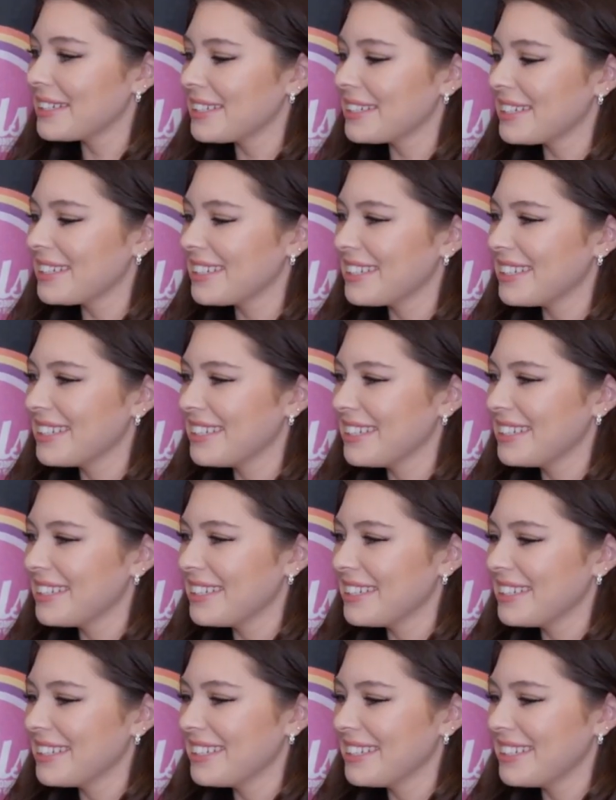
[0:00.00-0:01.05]

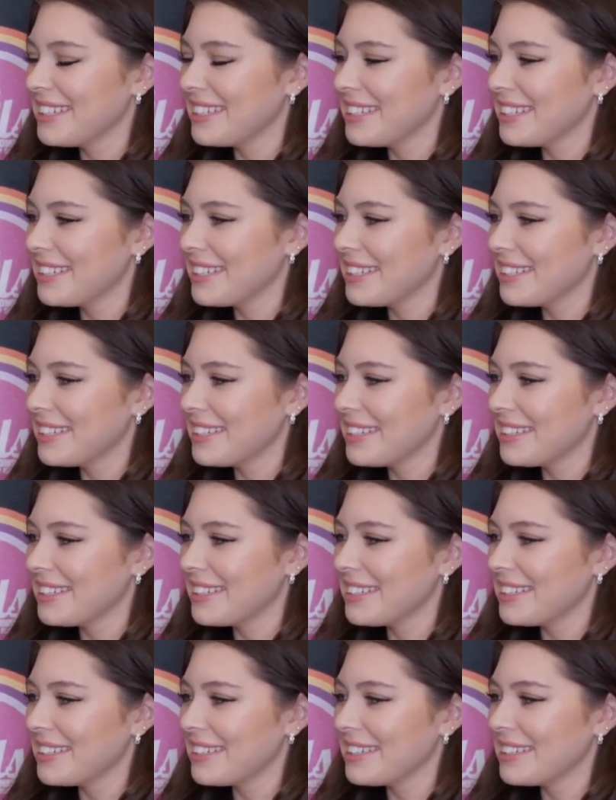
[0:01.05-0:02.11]

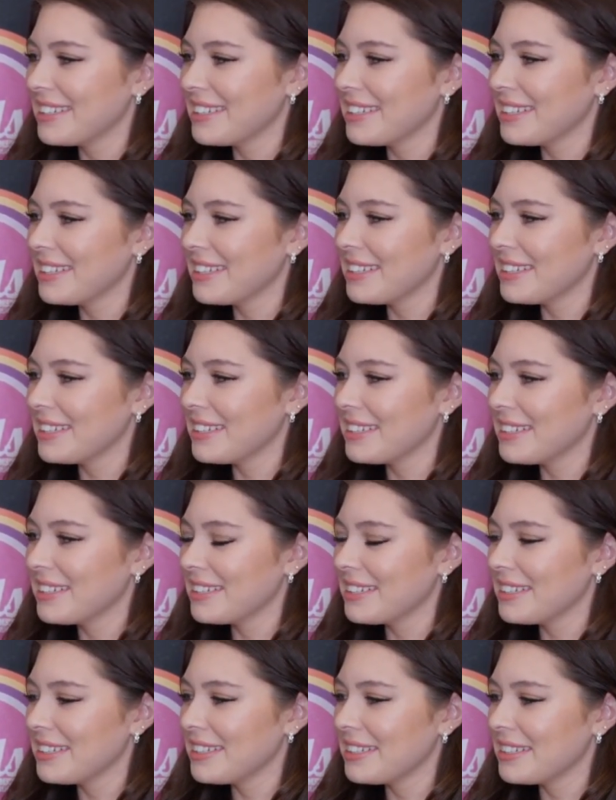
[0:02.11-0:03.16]

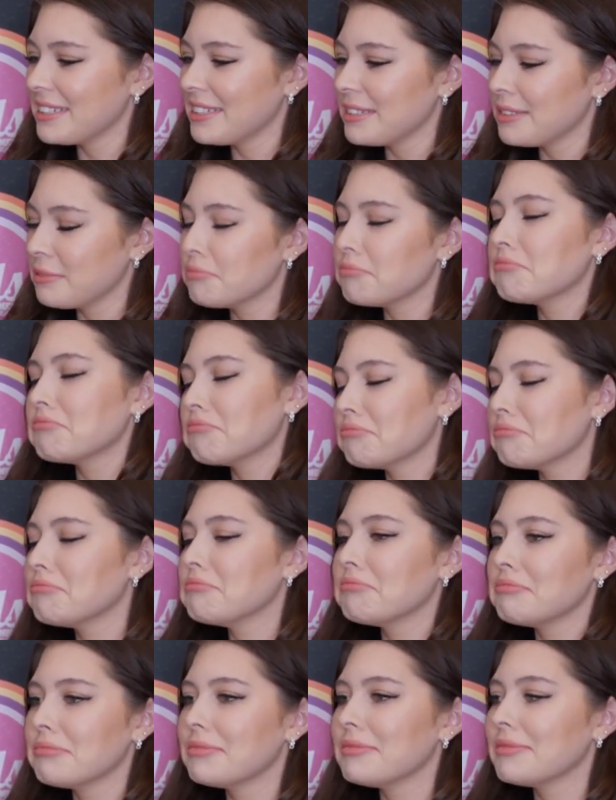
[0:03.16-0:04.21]

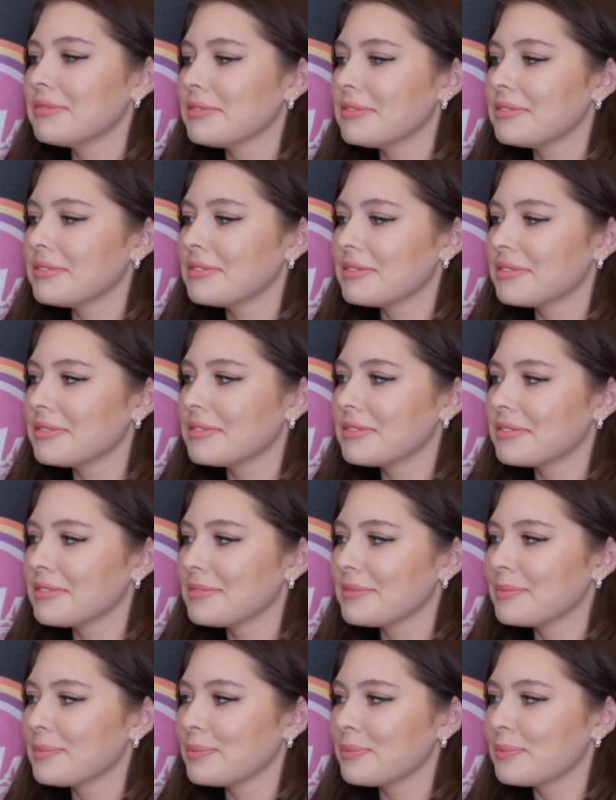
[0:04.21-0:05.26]

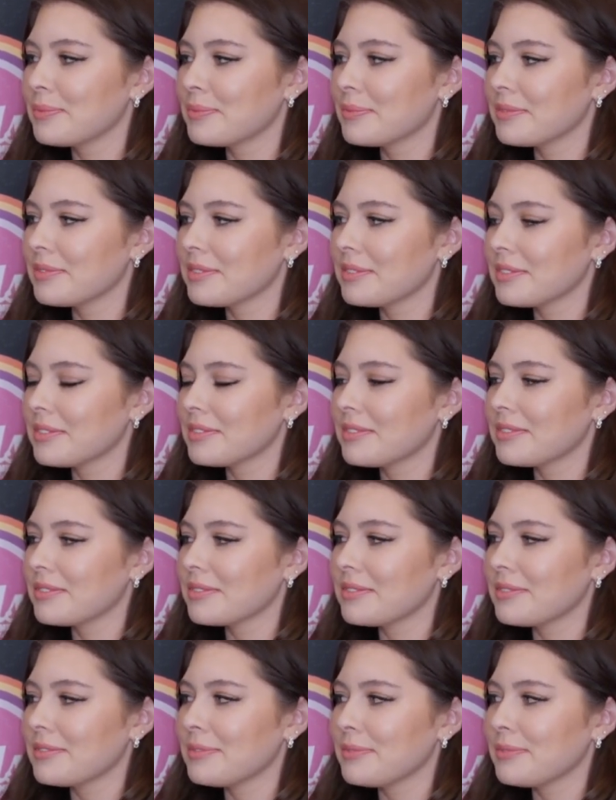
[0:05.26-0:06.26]
No words are spoken by the person on screen.